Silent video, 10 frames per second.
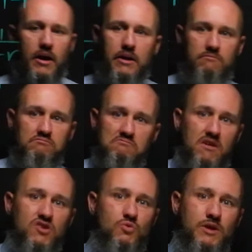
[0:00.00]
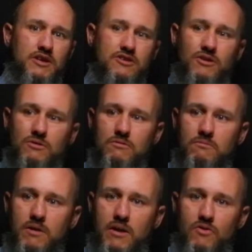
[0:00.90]
And that's all we need to do.
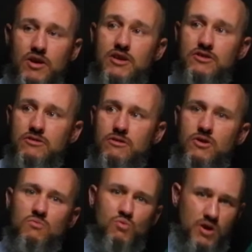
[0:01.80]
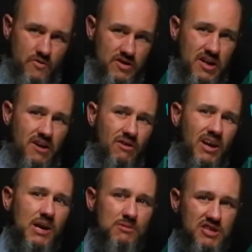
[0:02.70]
And this will give us our
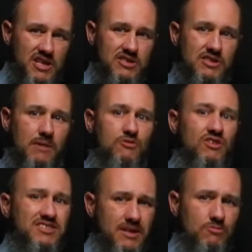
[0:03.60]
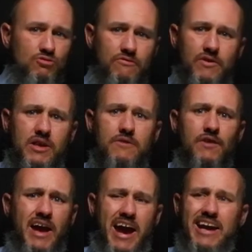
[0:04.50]
limiting sum, or our sum to infinity
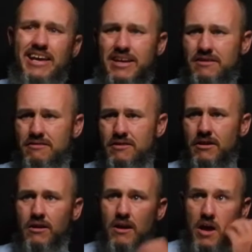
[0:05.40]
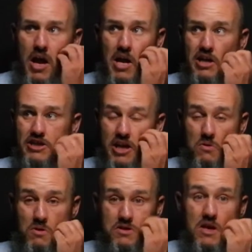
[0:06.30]
for any
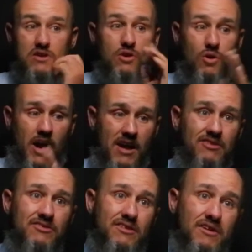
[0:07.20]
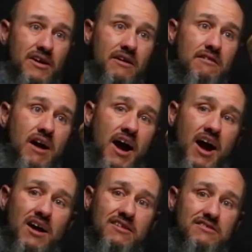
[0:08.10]
sequence, as long as
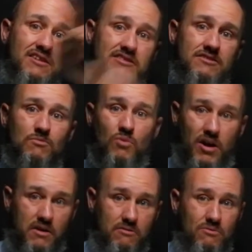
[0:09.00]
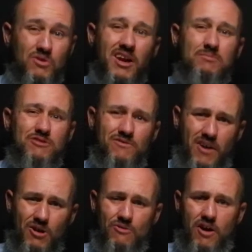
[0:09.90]
r is less than 1, and the absolute
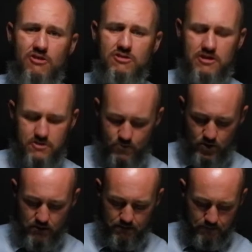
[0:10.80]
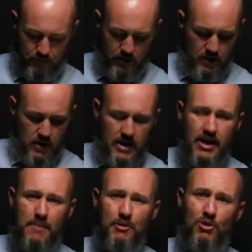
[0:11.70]
value of r is less than 1. Now
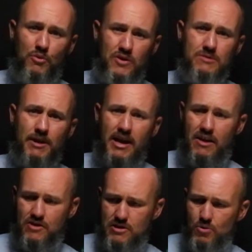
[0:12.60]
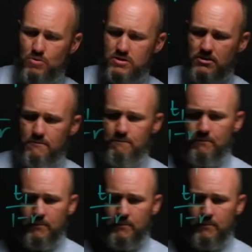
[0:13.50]
a couple of things about how this looks.